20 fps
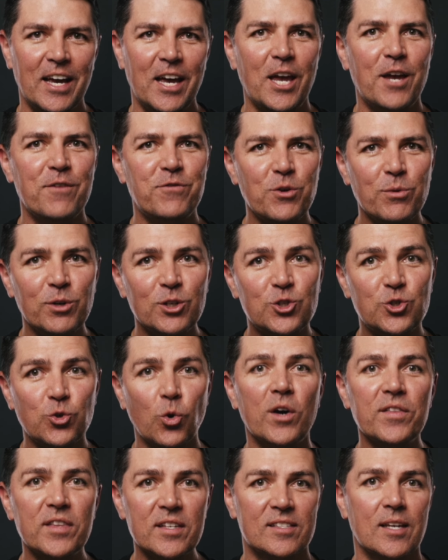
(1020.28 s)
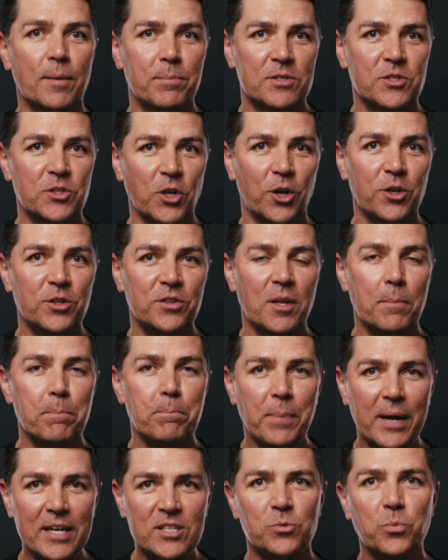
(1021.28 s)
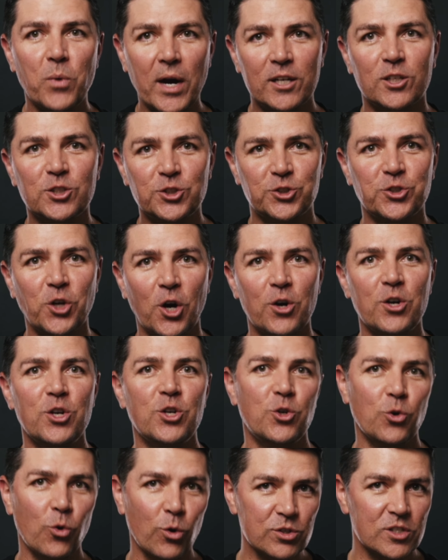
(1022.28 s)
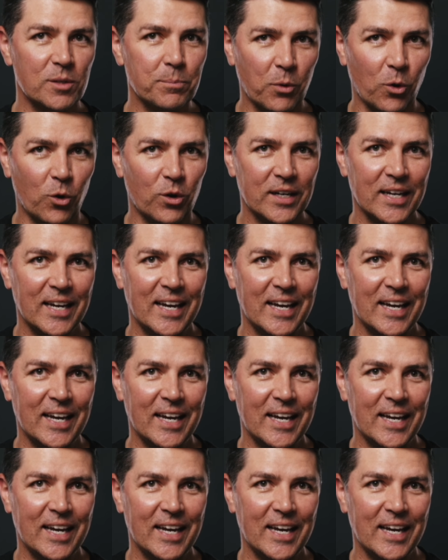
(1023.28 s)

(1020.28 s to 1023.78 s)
If you enjoyed this episode, the best way to show your support